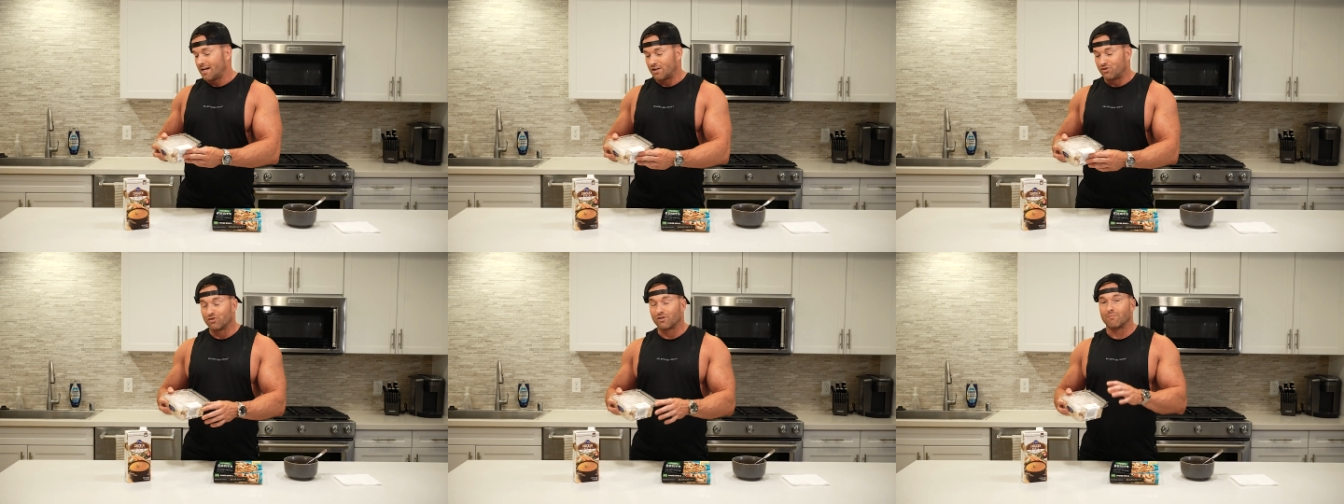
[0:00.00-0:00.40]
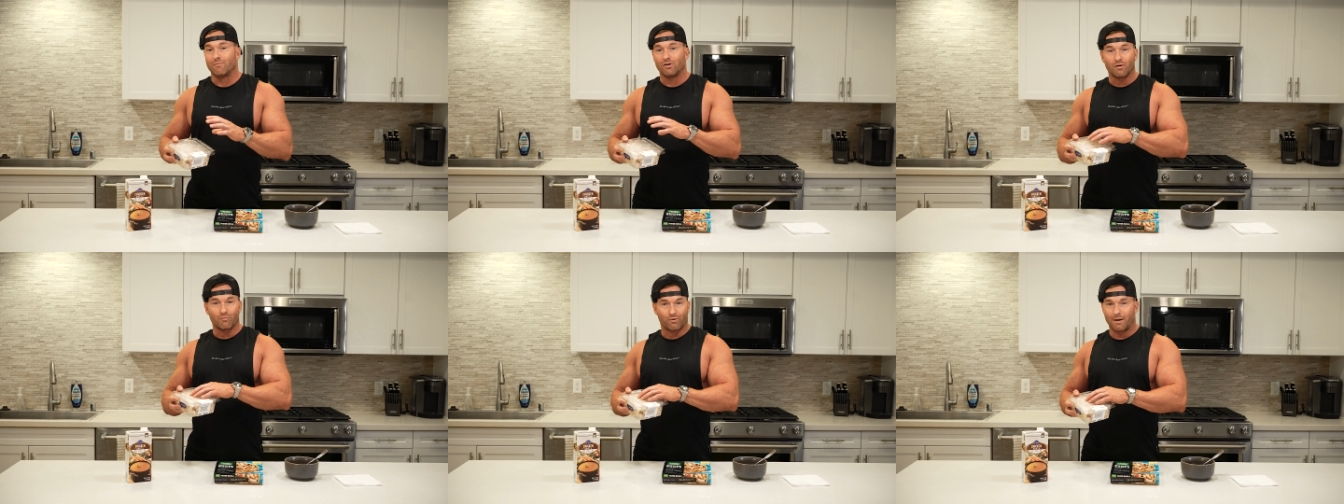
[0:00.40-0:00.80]
and you can
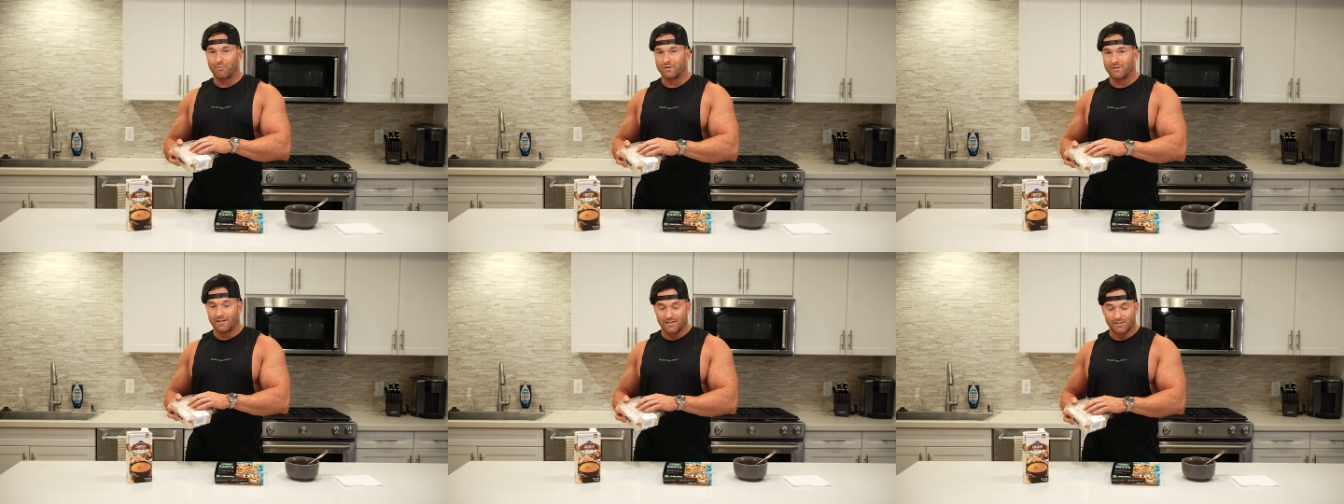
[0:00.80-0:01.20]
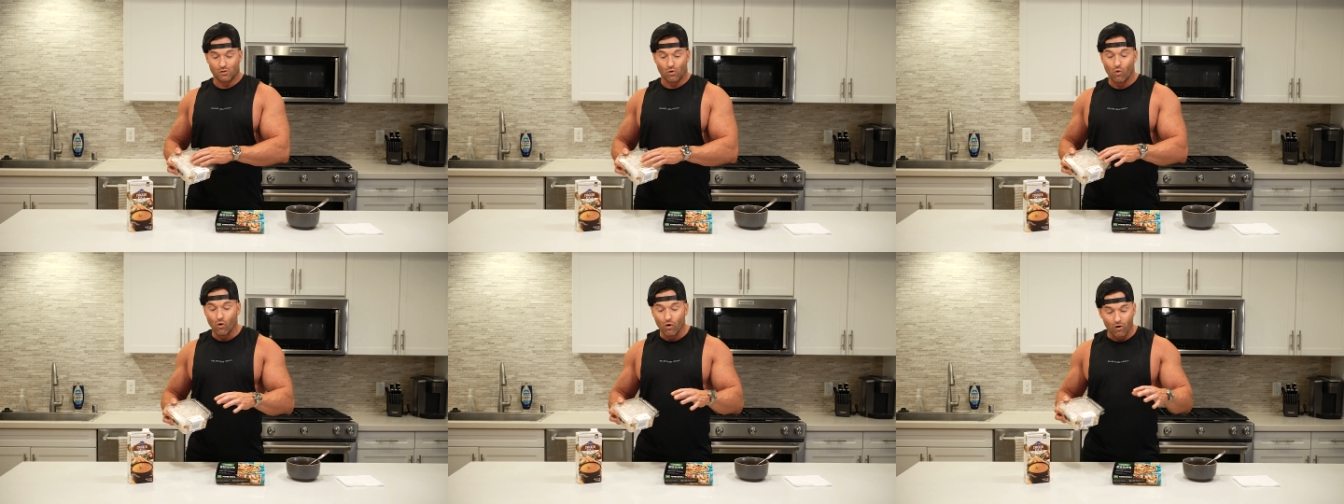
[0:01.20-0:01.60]
meal prep with
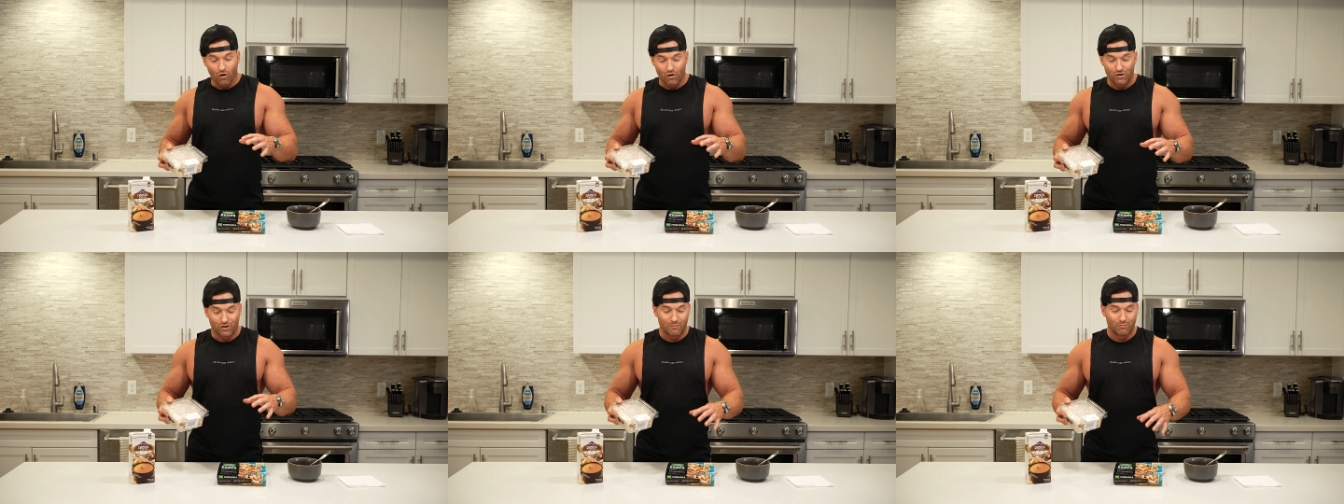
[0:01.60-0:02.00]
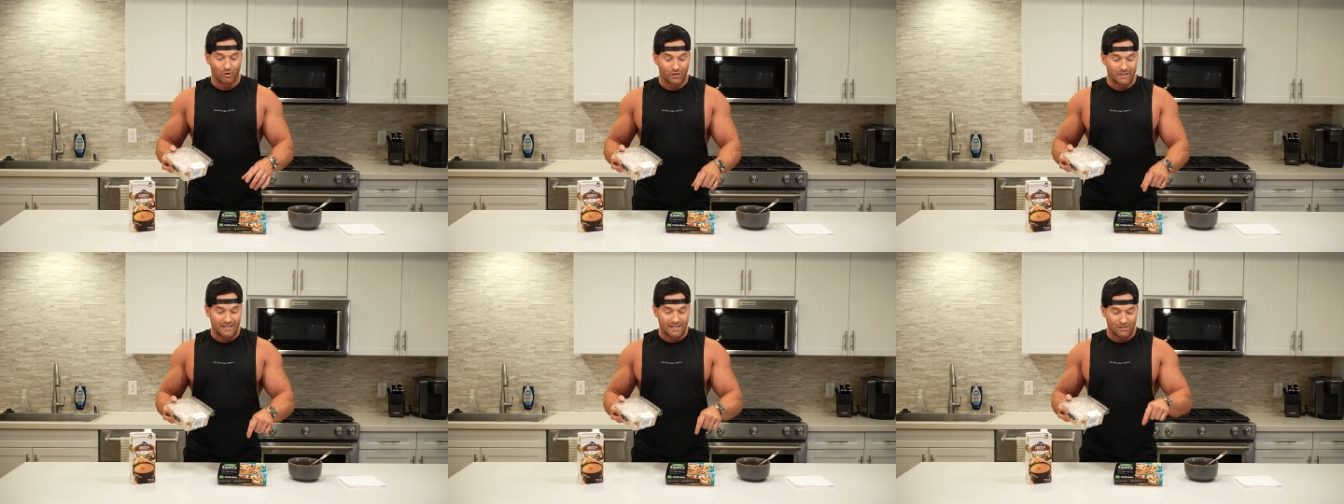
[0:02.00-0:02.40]
this, or you
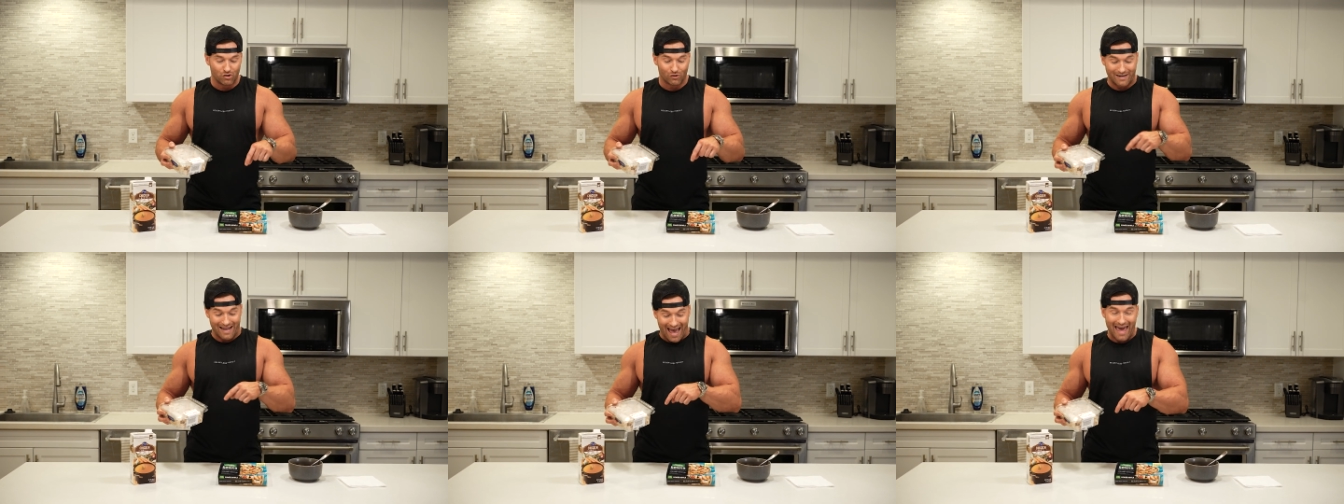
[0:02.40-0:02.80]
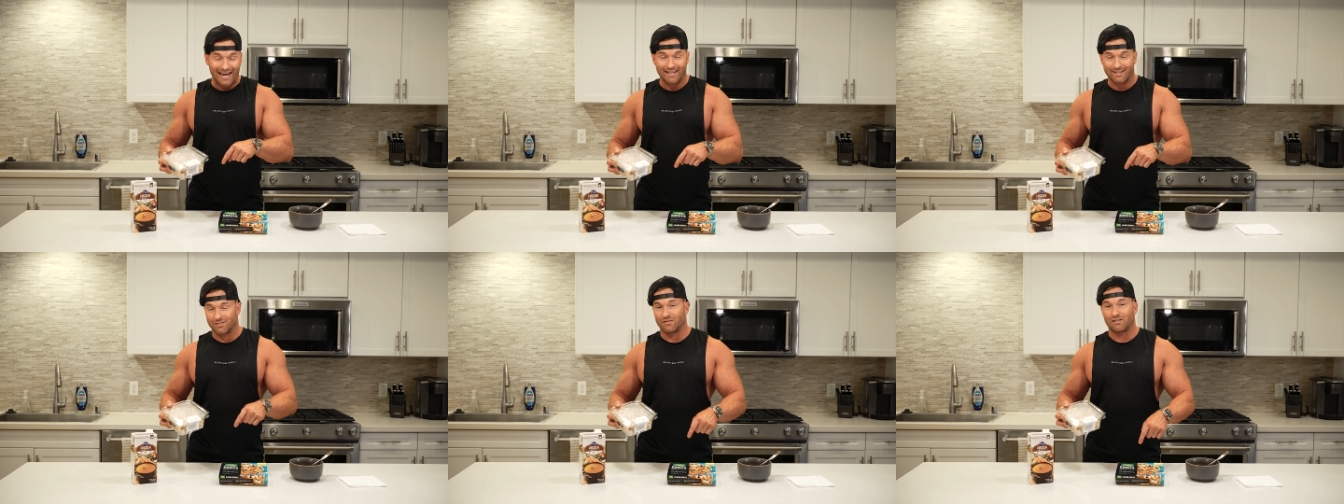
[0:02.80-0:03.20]
can add
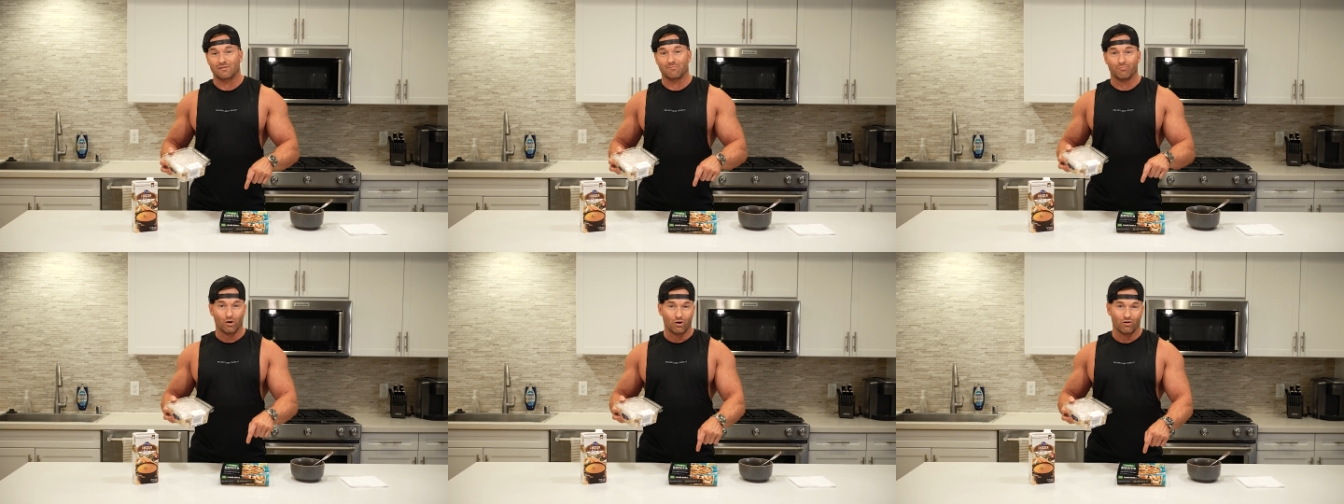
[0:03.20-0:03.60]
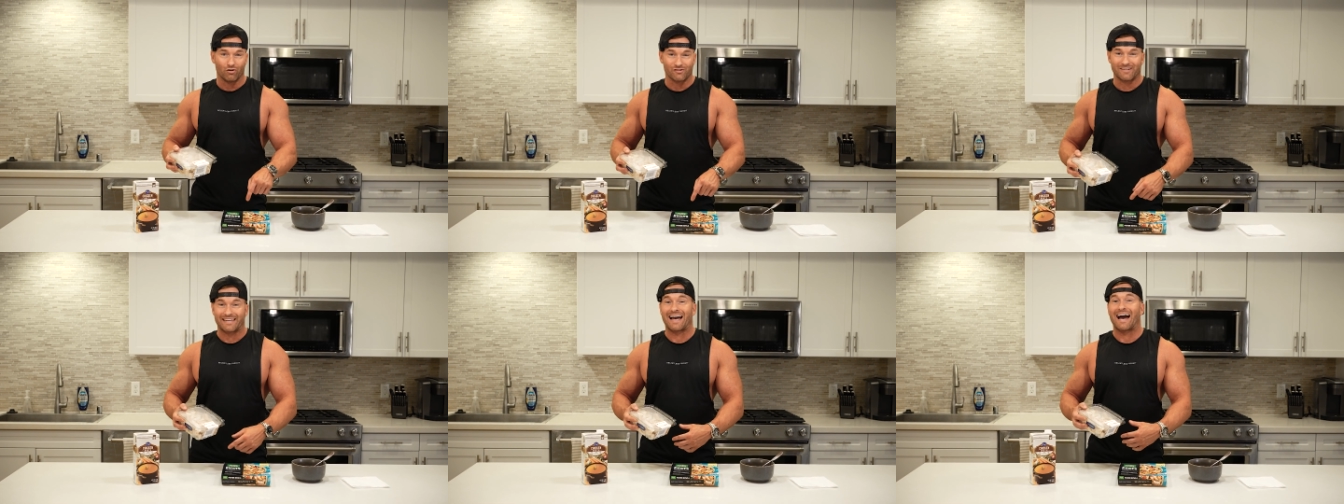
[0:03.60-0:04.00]
it to these
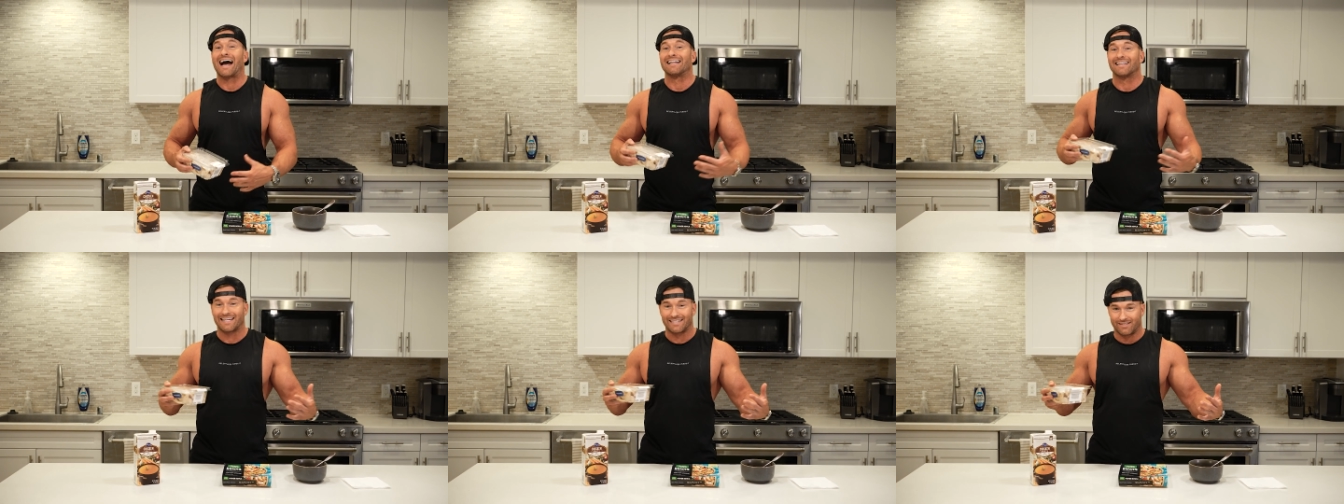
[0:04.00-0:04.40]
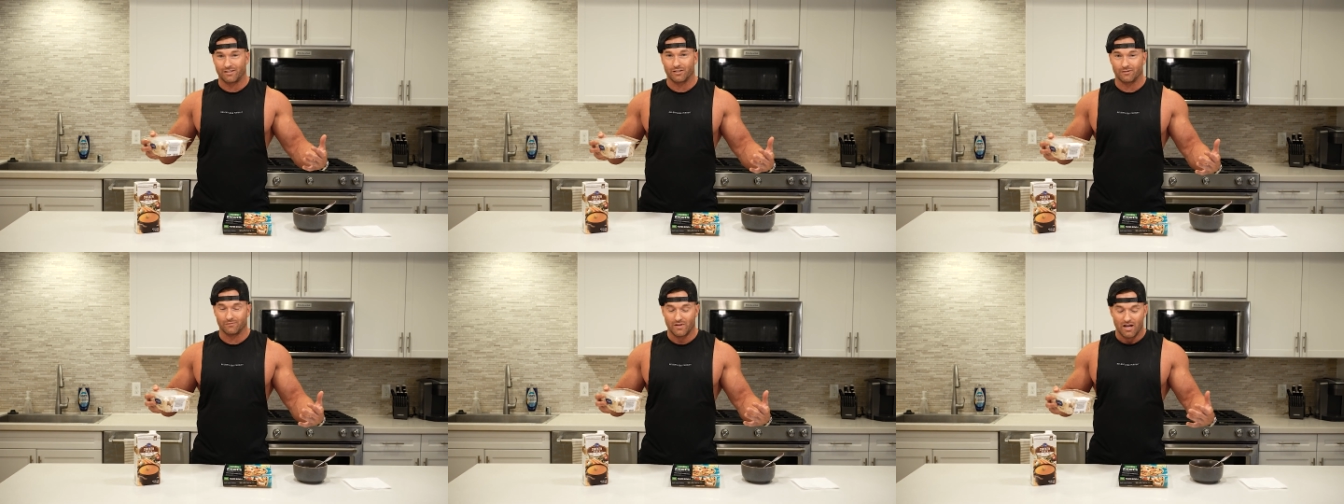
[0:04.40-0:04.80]
bowls like I like to
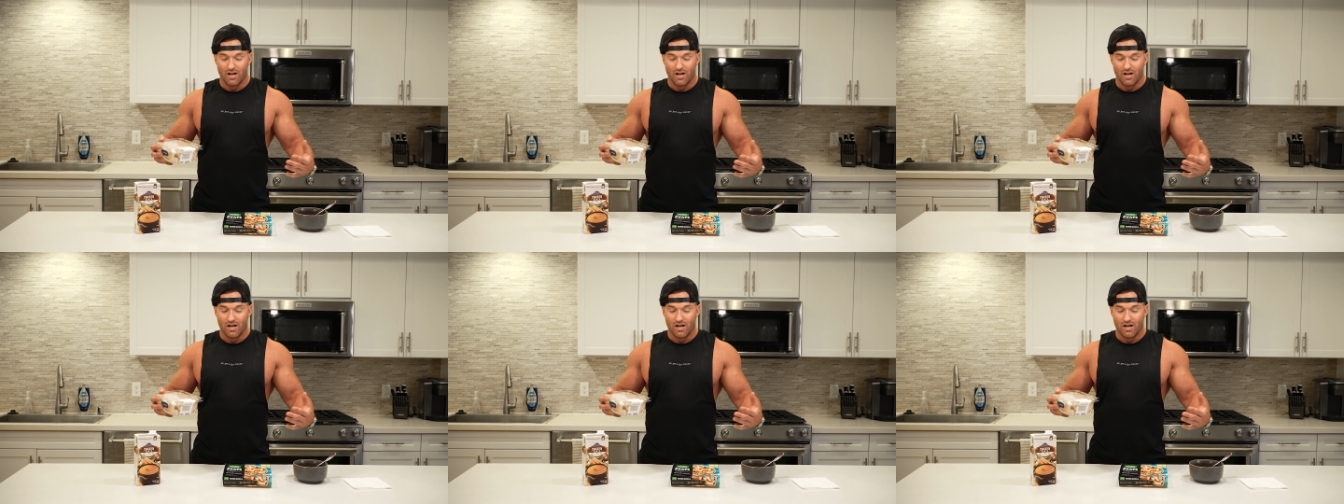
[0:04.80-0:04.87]
do.